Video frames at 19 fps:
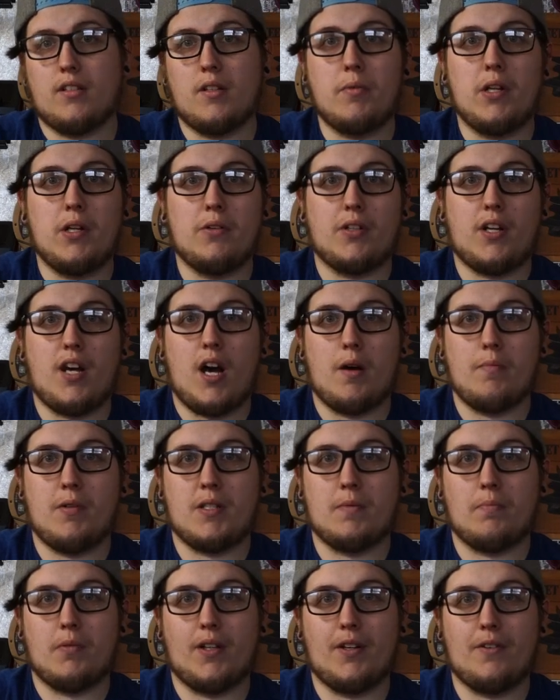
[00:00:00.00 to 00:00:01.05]
Let me know in the
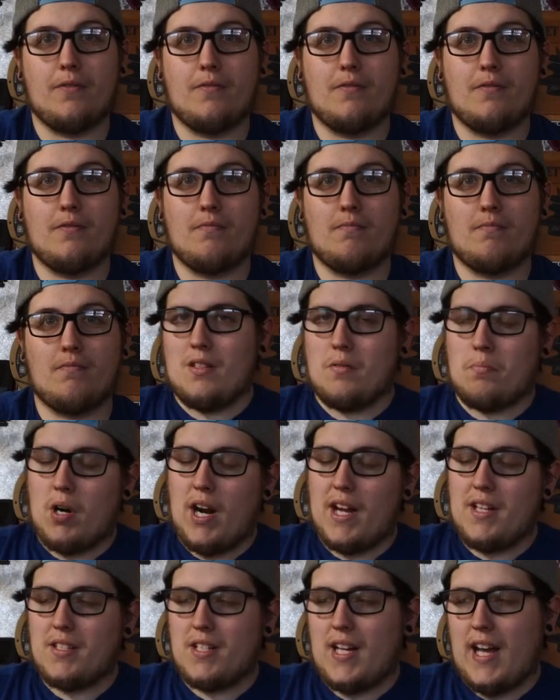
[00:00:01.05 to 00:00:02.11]
comments below. The
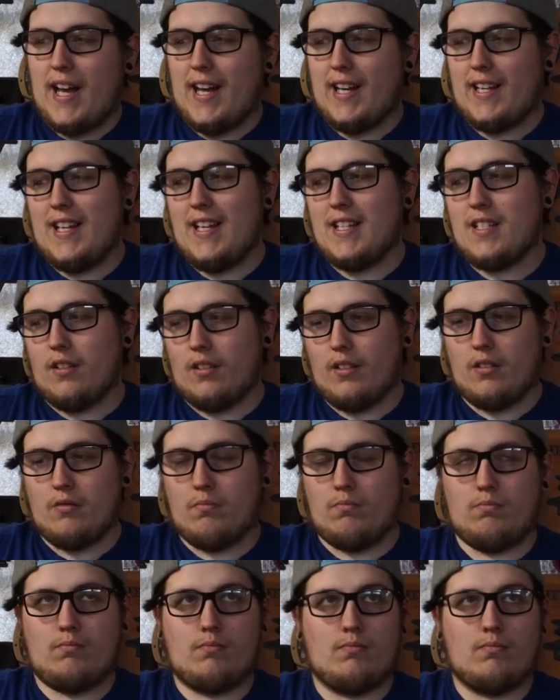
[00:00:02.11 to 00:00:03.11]
price tag is a little...